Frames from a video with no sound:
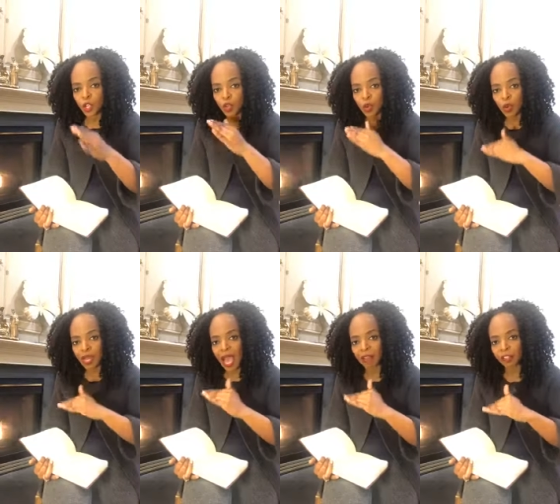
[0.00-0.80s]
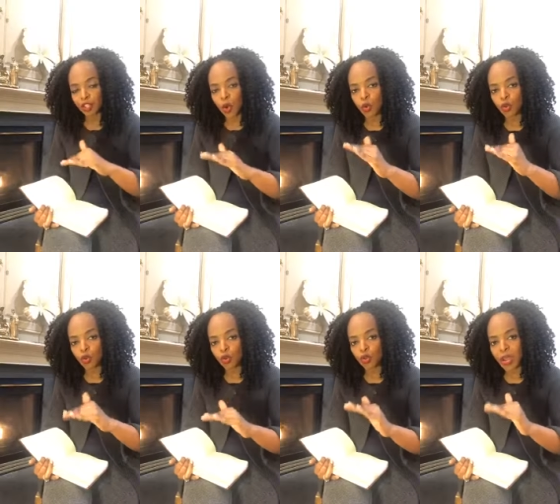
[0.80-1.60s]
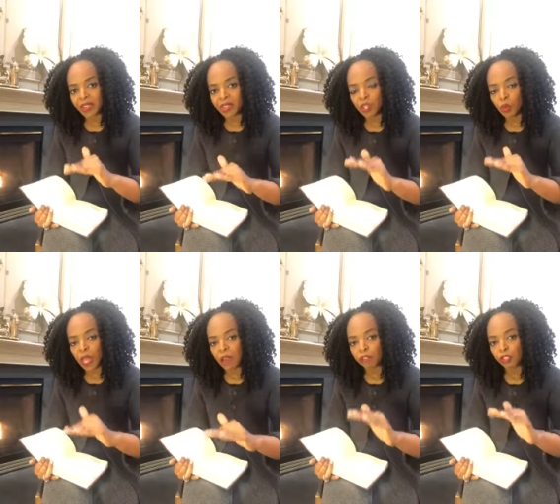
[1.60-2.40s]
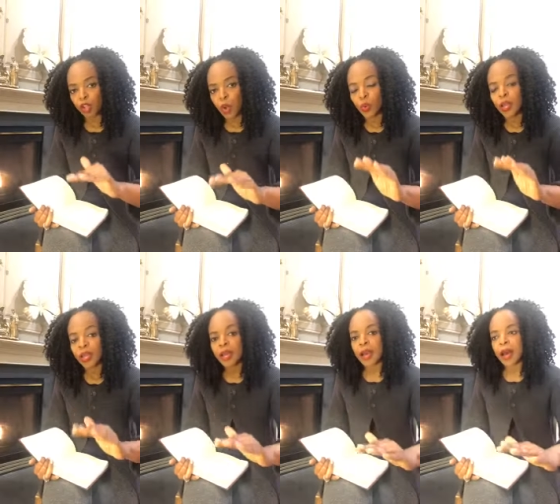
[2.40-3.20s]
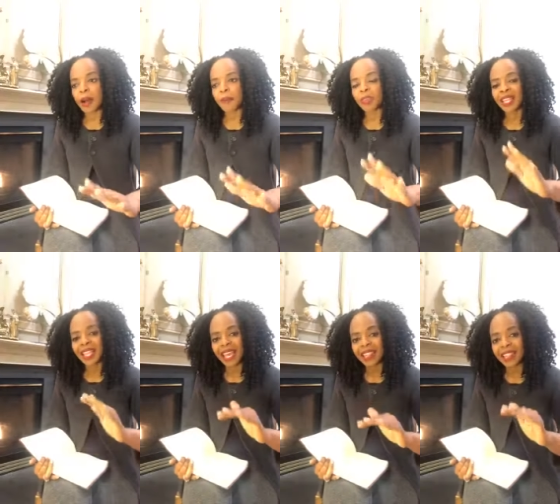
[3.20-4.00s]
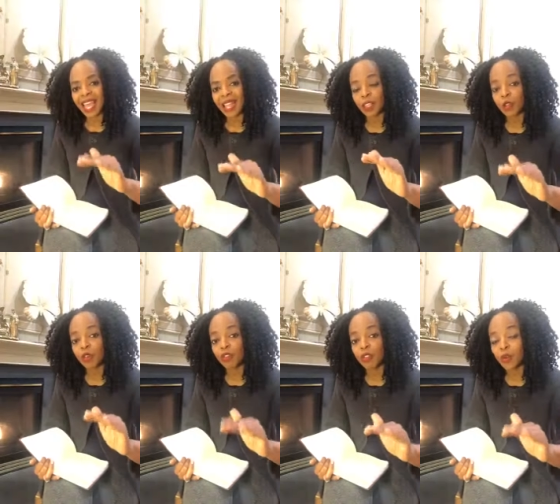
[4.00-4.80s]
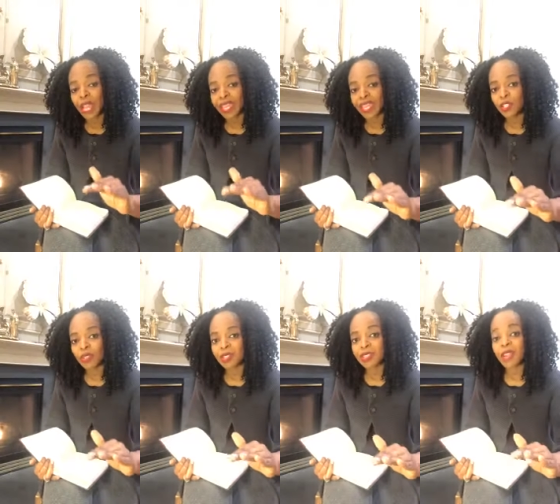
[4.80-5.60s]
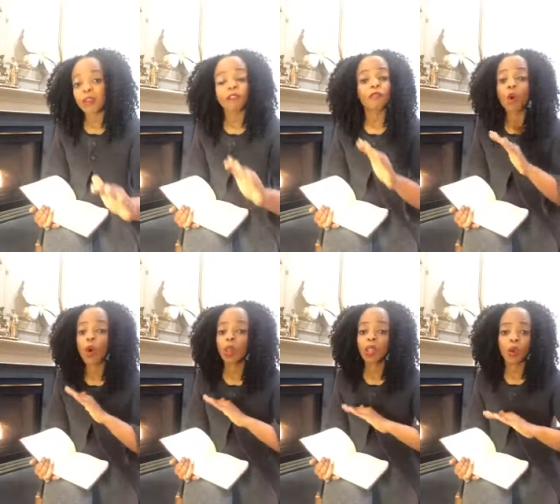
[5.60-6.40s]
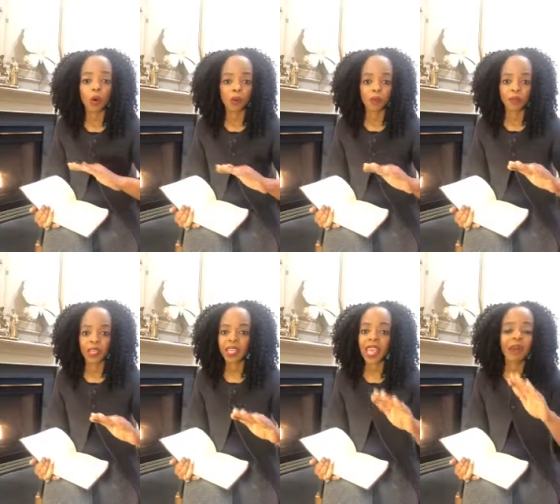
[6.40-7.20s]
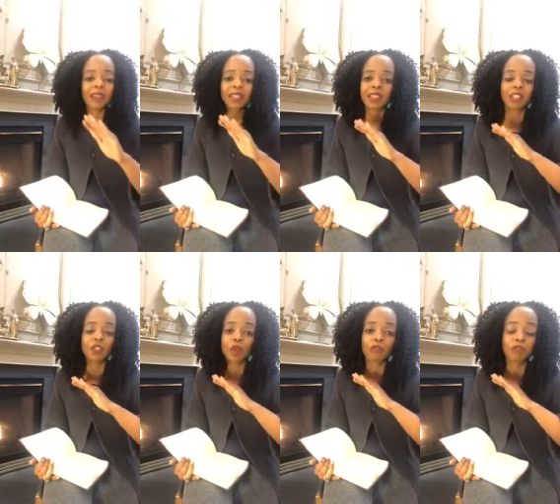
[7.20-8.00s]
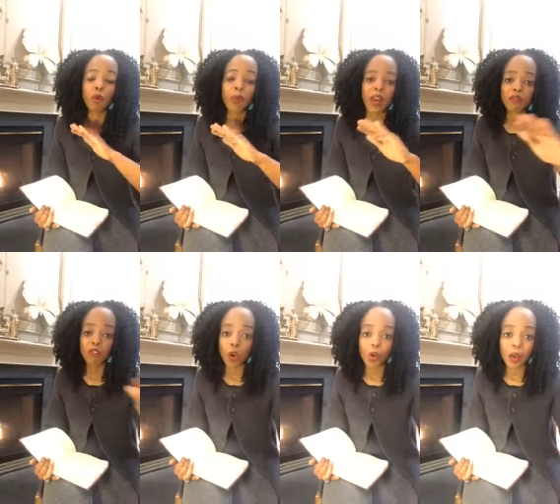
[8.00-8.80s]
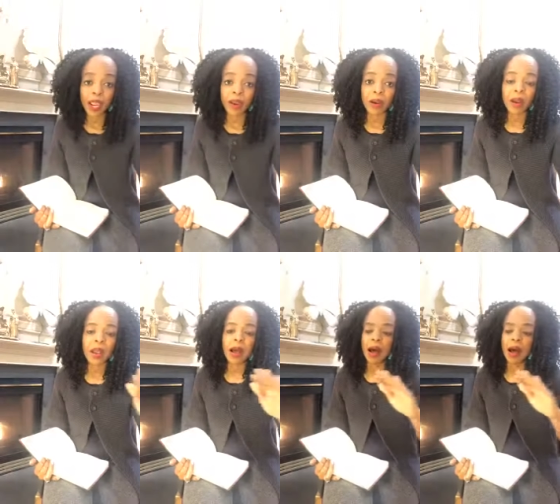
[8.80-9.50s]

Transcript: You will have shown traits, you will have shown um, li- the likelihood of you getting into this area all along. Character does not form out of nowhere.